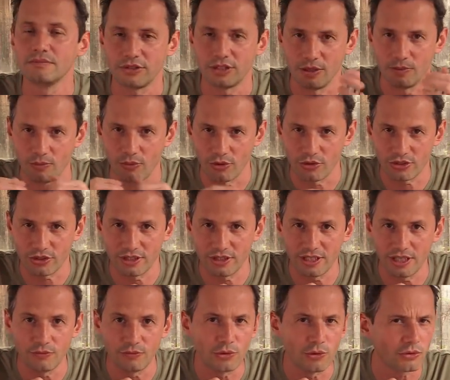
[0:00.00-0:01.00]
keep watching.
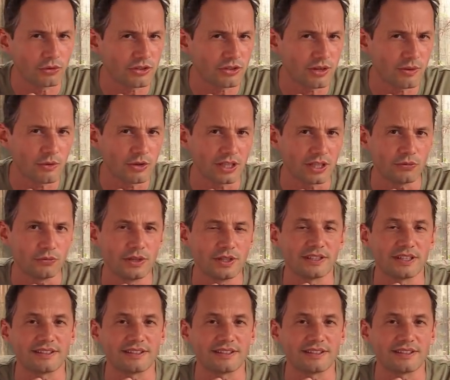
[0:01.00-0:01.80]
If you're someone that thinks